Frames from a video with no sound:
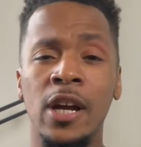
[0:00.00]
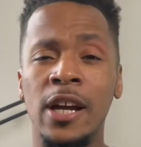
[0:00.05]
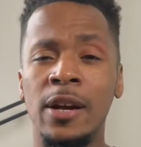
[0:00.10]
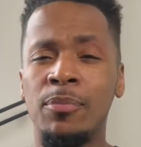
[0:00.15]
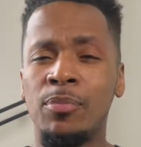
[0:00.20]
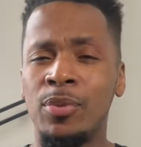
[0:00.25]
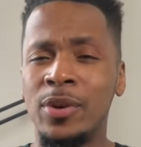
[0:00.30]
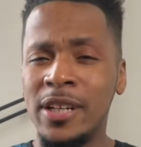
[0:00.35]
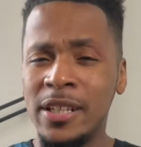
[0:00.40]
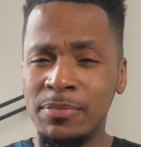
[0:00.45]

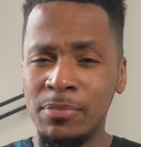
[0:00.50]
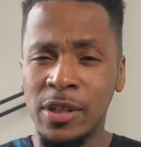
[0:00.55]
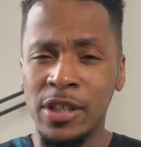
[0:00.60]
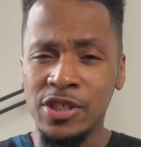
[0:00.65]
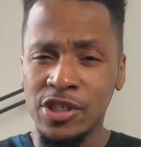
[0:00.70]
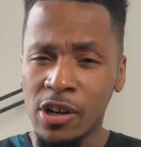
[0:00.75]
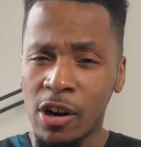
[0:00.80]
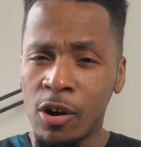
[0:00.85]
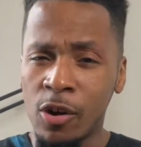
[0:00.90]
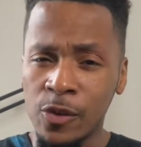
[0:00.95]
pretty much
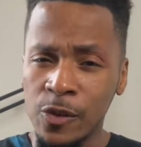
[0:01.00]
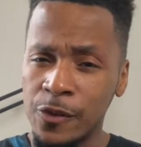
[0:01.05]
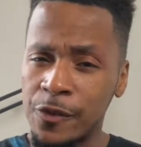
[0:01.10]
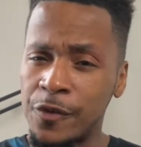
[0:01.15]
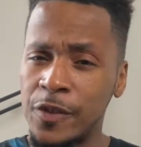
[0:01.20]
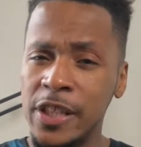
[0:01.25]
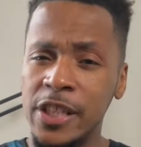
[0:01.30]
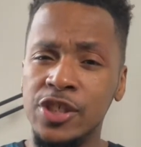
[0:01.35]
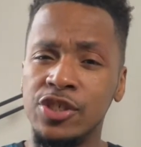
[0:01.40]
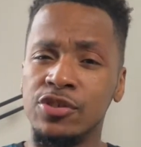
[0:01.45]
all the
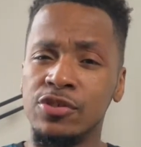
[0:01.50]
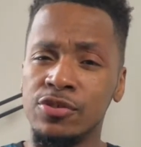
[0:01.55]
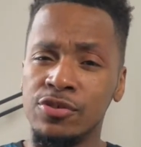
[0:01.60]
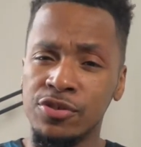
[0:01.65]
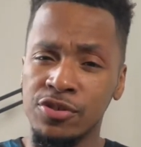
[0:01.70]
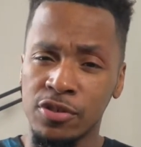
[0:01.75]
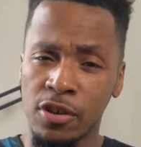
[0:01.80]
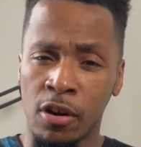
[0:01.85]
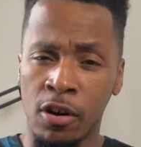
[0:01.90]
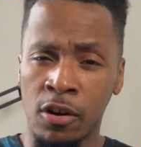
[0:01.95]

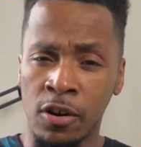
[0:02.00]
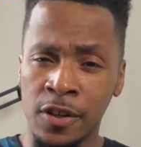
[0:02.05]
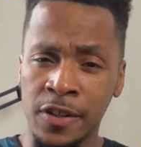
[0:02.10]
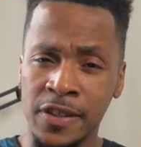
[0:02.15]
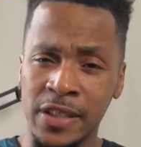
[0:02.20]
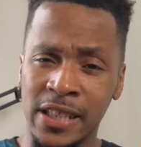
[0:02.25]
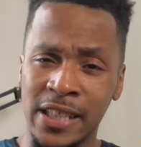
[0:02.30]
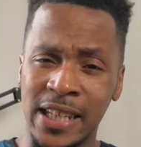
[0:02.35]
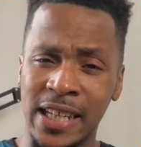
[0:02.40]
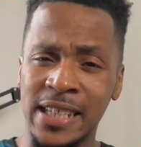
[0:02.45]
features on the
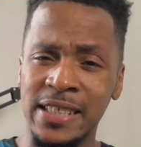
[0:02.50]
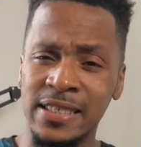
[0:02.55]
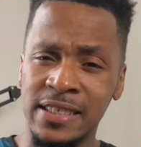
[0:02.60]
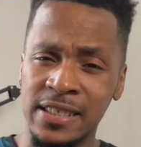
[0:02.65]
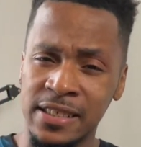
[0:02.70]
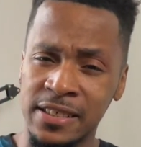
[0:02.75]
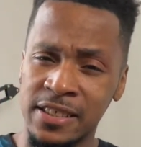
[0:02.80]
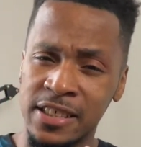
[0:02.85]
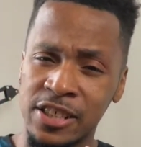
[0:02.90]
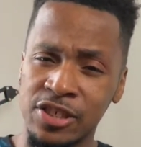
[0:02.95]

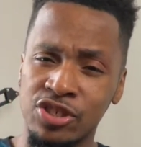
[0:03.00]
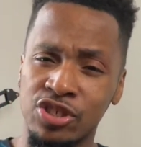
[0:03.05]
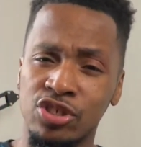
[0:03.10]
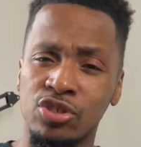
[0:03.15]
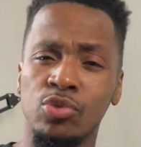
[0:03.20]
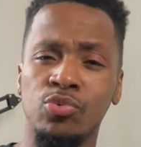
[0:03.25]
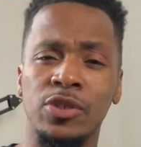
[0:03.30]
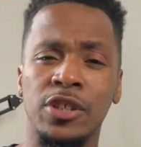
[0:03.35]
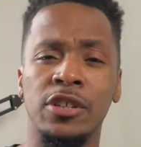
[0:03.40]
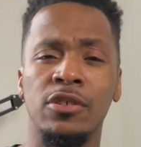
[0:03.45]
Kensington
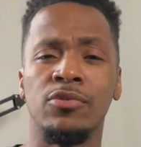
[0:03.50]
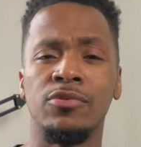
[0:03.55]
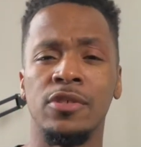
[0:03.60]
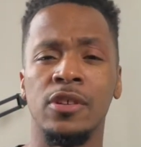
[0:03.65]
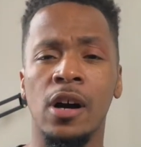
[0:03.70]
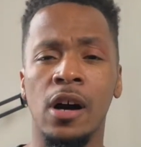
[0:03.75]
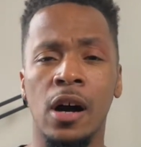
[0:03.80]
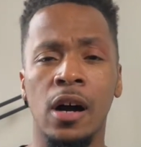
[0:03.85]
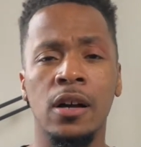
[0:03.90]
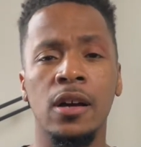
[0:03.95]
Studio
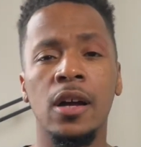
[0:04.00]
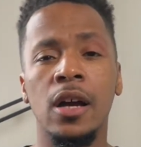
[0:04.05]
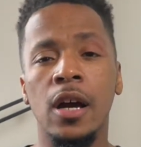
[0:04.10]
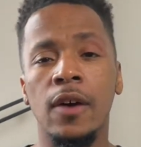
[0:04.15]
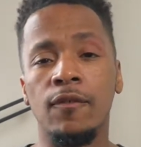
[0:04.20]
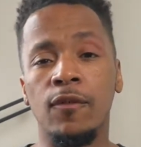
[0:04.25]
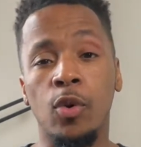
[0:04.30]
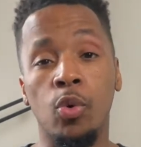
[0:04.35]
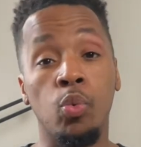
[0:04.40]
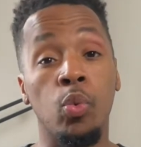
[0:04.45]
Dock
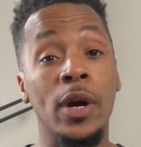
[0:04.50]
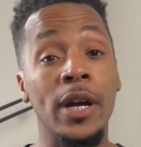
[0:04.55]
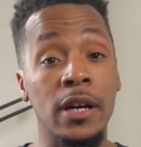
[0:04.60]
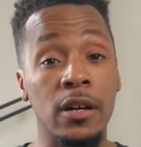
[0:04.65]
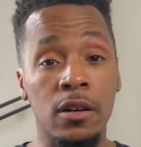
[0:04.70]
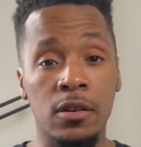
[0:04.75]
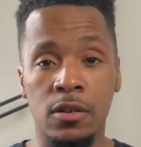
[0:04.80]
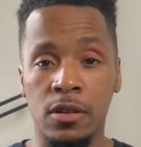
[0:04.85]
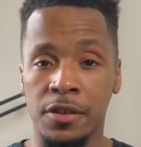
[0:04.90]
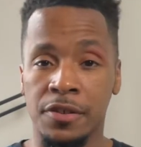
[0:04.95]
for
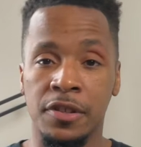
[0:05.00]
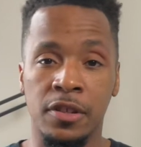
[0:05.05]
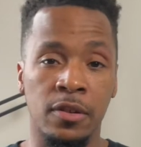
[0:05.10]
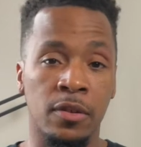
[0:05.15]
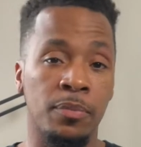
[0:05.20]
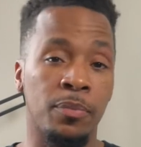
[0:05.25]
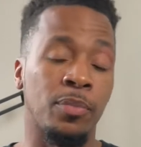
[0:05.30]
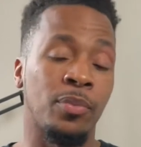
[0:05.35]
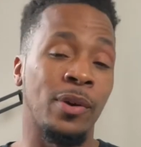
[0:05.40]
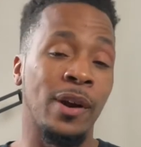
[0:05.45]
well under the
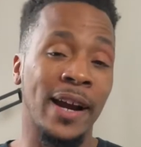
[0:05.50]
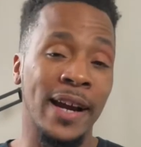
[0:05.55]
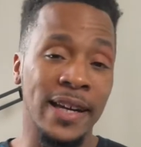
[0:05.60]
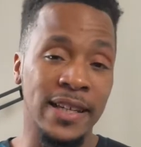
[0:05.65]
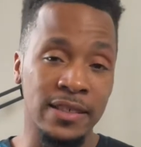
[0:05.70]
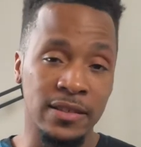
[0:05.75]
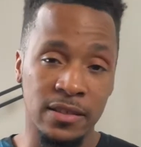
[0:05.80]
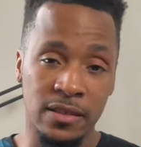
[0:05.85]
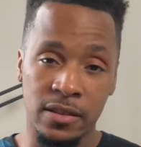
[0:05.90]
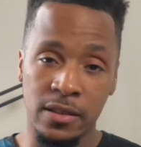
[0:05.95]

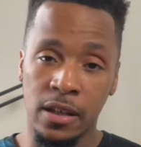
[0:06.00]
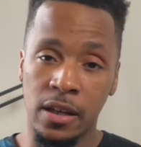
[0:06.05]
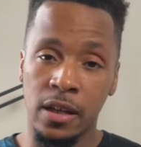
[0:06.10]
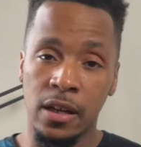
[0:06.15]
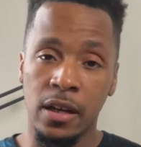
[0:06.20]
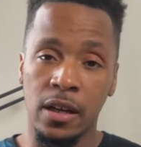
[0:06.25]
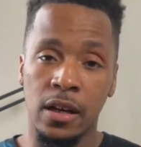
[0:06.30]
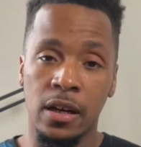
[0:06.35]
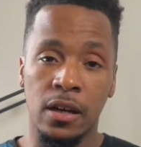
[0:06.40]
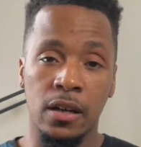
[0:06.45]
price
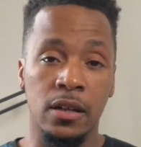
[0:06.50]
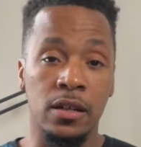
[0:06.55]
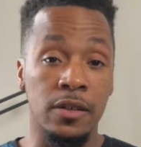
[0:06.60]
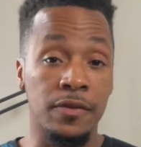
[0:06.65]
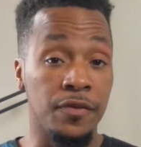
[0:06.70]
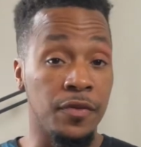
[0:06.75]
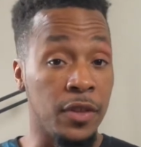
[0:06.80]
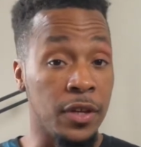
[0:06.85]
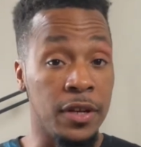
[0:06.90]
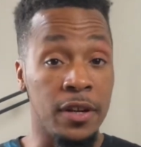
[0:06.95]
of
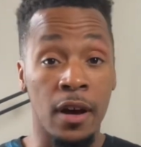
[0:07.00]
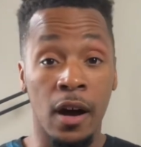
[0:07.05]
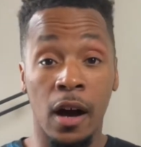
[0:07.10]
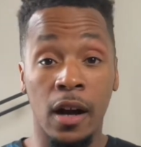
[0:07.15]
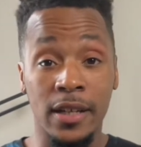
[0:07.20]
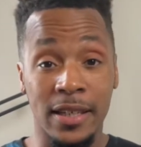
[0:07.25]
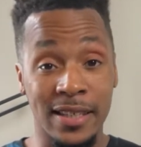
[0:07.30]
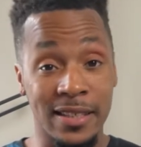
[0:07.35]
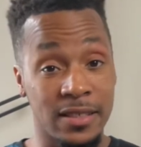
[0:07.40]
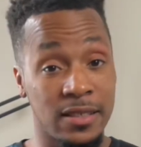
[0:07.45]
the dock
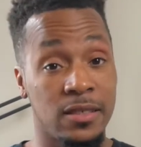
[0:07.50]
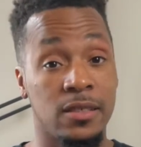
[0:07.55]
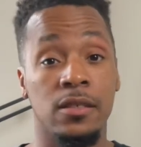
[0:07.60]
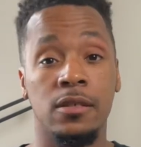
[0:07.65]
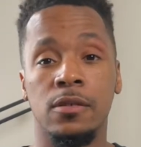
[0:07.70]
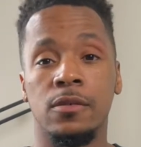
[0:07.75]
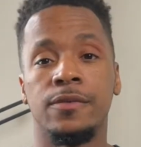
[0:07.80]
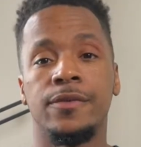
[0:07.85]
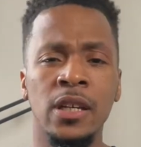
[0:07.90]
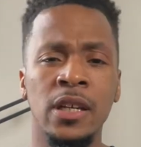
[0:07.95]

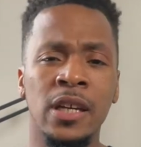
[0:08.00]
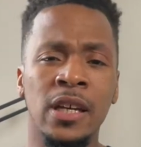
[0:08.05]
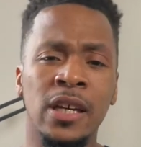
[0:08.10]
itself.